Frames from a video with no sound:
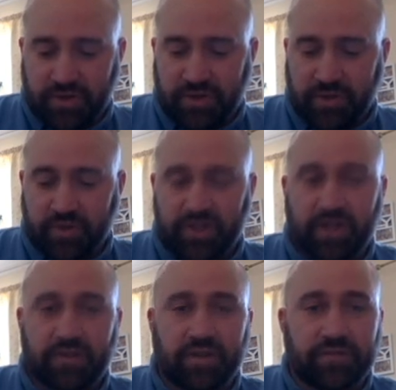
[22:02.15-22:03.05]

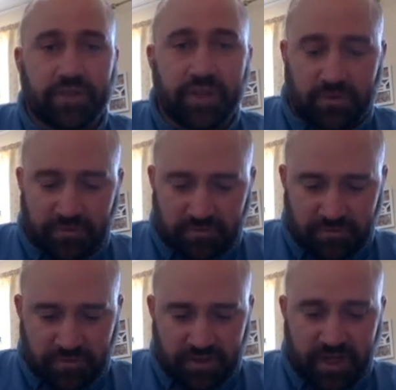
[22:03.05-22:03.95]
Demoiselle d'Avignon
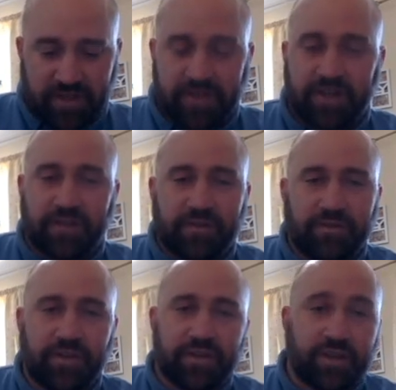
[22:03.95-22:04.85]
challenging.
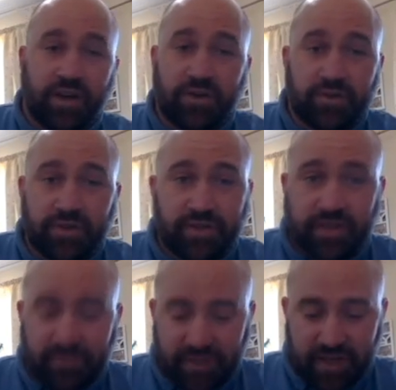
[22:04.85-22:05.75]
That's a
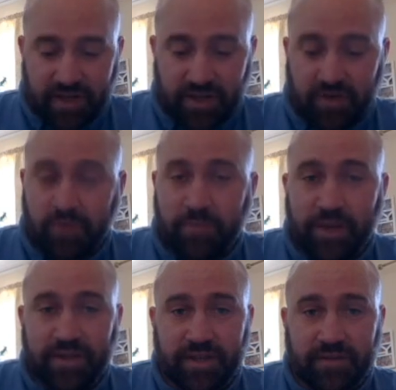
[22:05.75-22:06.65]
117-year-old
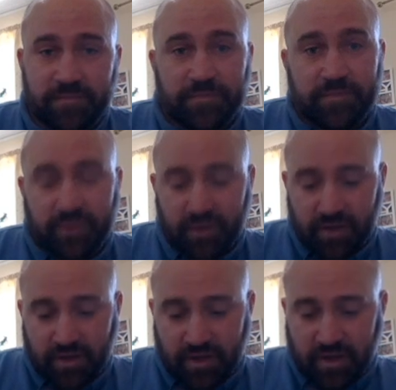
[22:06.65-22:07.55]
painting.
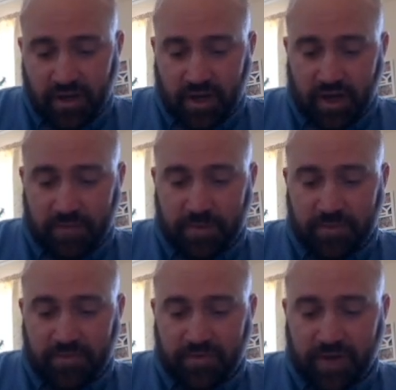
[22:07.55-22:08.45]

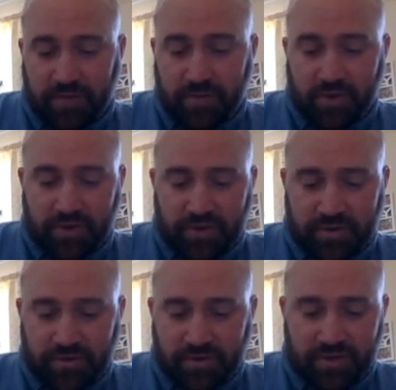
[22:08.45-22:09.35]
People find Munch's
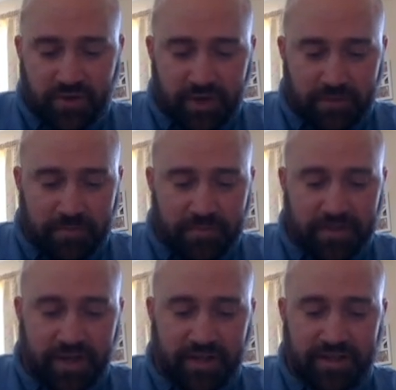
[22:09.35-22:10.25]
The Scream
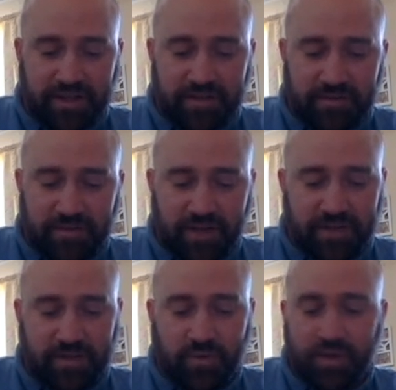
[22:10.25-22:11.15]
challenging.
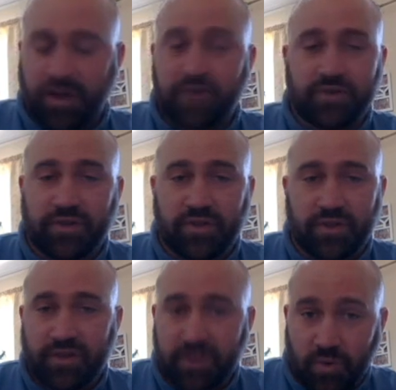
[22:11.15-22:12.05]
That's a
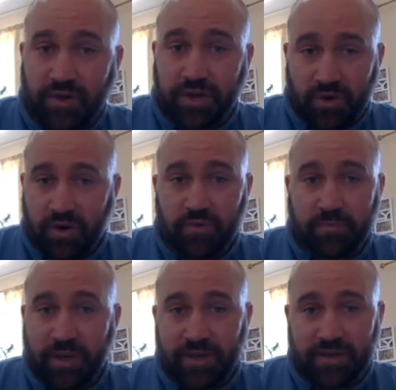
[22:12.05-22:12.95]
131-year-old
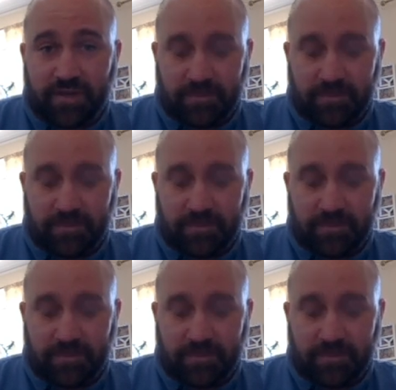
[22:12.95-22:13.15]
painting.